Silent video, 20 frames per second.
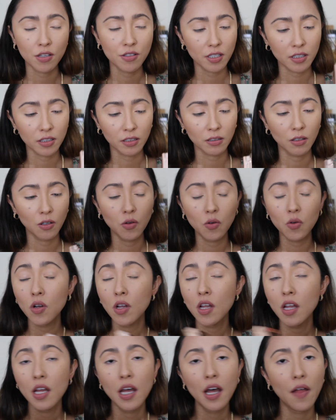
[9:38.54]
and Glow.
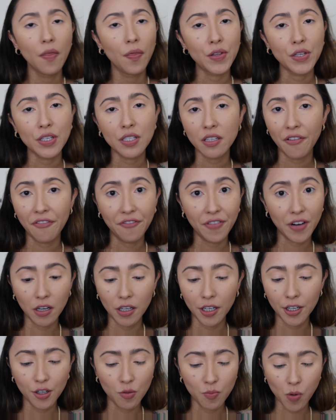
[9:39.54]
This is a
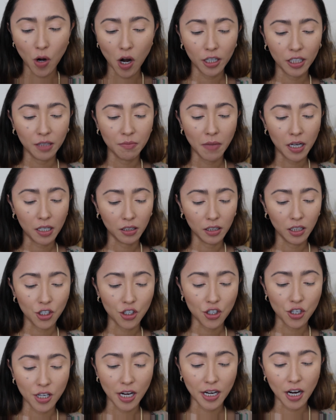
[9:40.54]
fairly new product in my
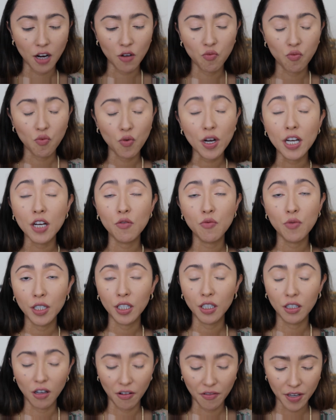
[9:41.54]
collection, and I
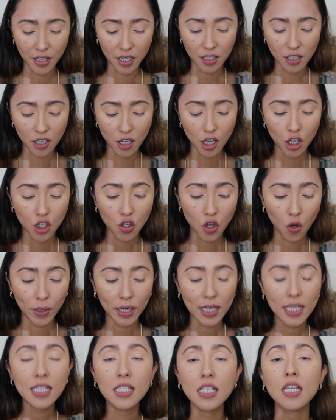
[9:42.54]
really love it. So I want
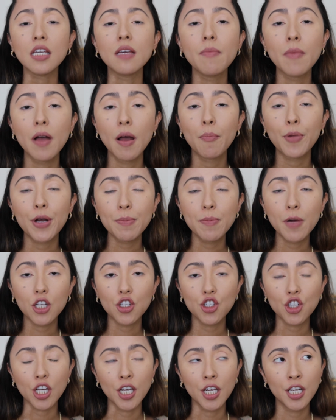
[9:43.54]
to see pretty
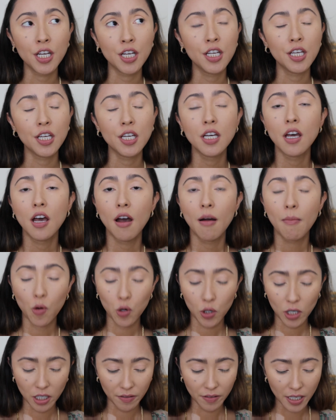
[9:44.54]
much in more
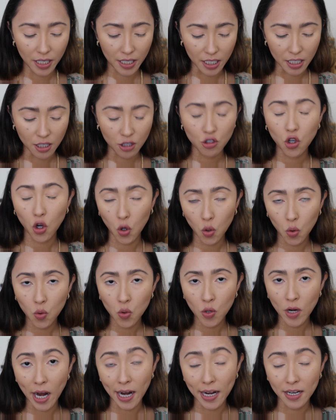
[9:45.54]
kind of like in
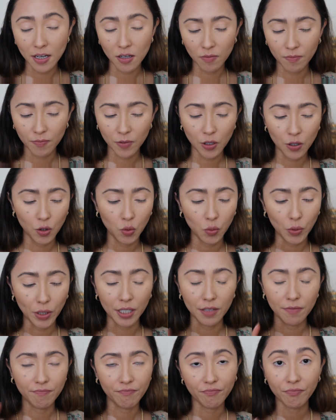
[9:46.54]
tone, and you know,
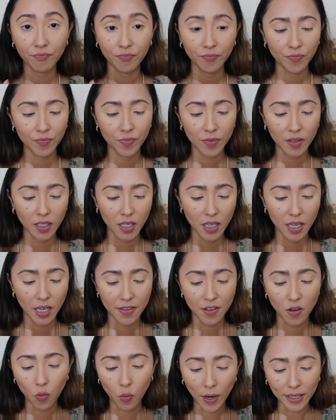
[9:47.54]
in
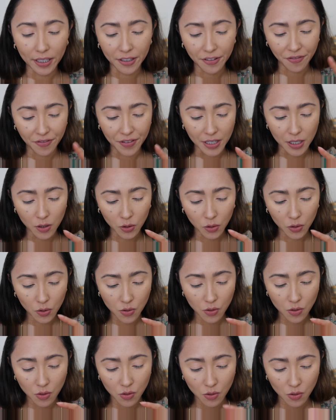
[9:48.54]
the way it
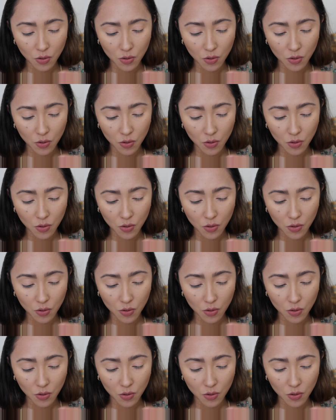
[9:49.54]
feels.